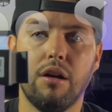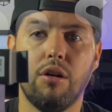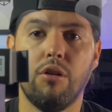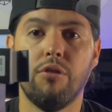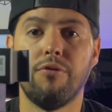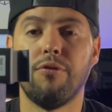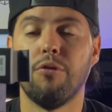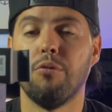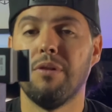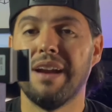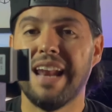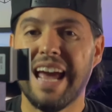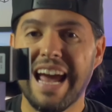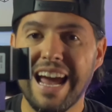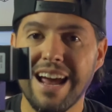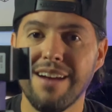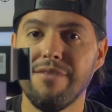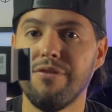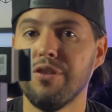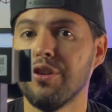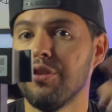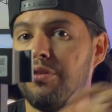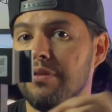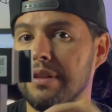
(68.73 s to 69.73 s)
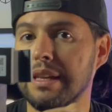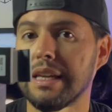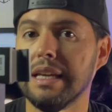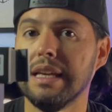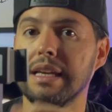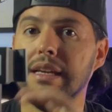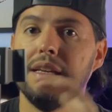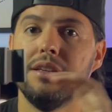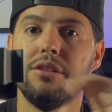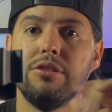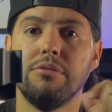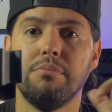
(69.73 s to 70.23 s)
or for whenever you
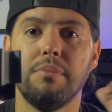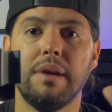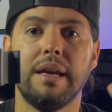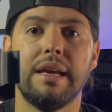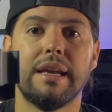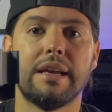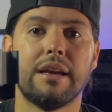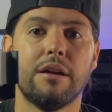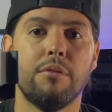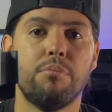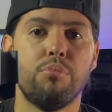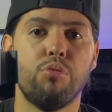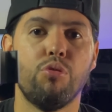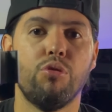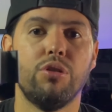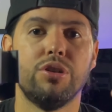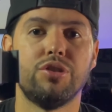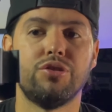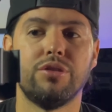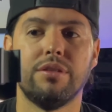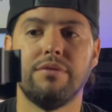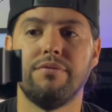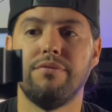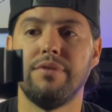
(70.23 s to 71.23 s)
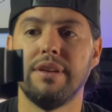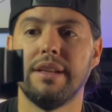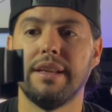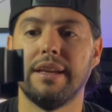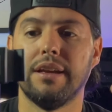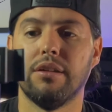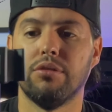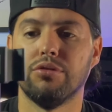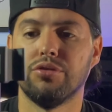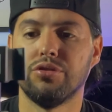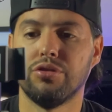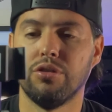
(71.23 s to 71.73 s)
need to make a portrait
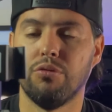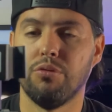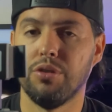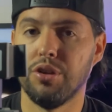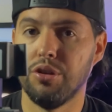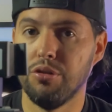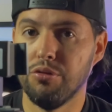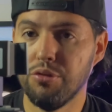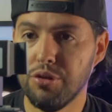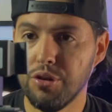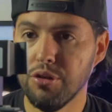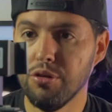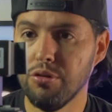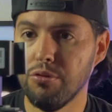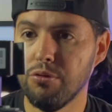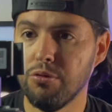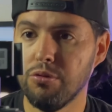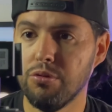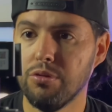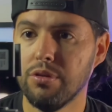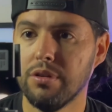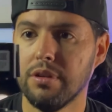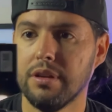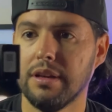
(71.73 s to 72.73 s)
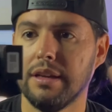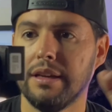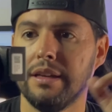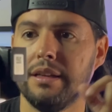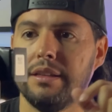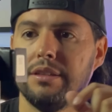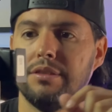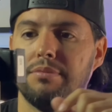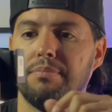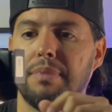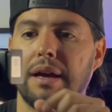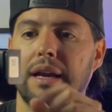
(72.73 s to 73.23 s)
video. So what you do
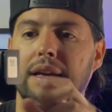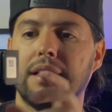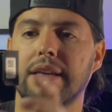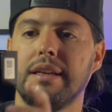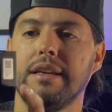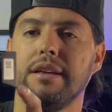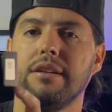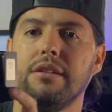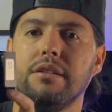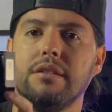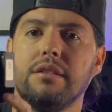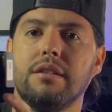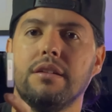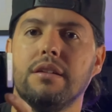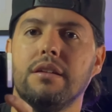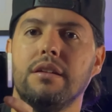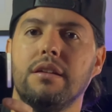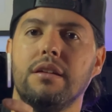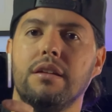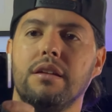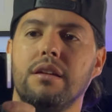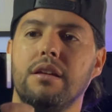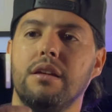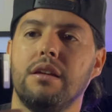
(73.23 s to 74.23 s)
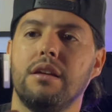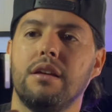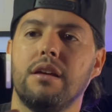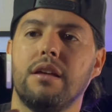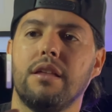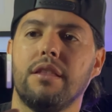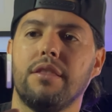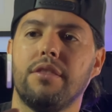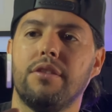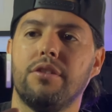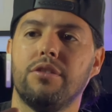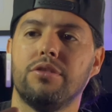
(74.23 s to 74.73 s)
is back here,
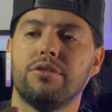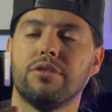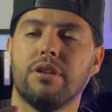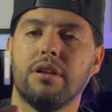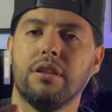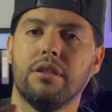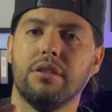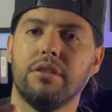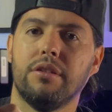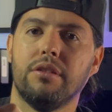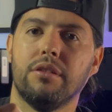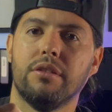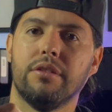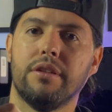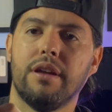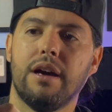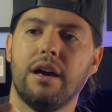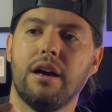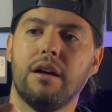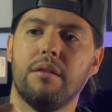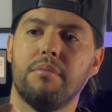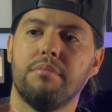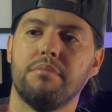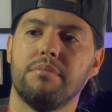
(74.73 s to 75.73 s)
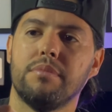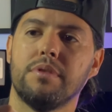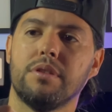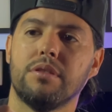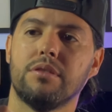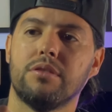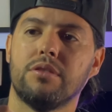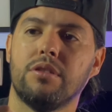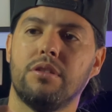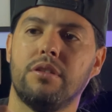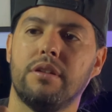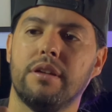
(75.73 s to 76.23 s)
there's a little knob,
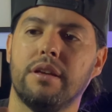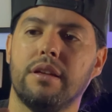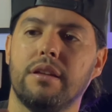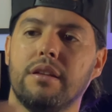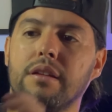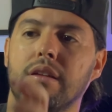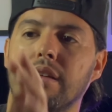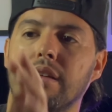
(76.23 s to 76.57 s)
turn it